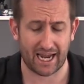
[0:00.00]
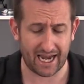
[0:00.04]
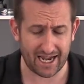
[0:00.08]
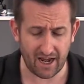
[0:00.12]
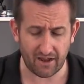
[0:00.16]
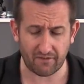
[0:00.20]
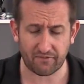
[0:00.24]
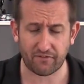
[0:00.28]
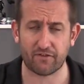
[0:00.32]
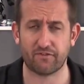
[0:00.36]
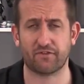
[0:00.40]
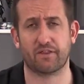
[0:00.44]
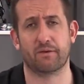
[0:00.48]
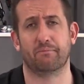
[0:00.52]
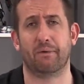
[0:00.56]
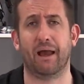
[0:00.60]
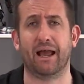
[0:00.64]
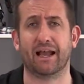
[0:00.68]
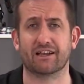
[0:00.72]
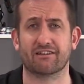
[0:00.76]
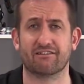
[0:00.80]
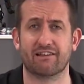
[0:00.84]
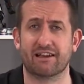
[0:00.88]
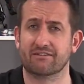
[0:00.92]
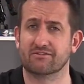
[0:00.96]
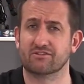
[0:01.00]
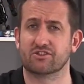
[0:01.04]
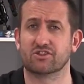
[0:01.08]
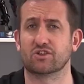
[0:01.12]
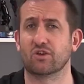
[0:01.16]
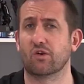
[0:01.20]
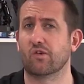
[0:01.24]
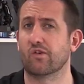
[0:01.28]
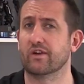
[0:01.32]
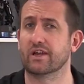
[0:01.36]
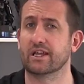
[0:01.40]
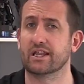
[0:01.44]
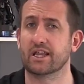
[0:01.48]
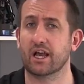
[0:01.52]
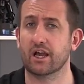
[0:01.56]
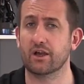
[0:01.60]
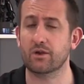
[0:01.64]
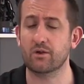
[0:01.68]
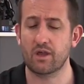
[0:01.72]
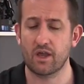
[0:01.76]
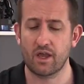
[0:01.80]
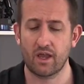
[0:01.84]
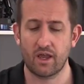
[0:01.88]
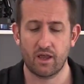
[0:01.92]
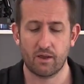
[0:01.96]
Enough of the background story though.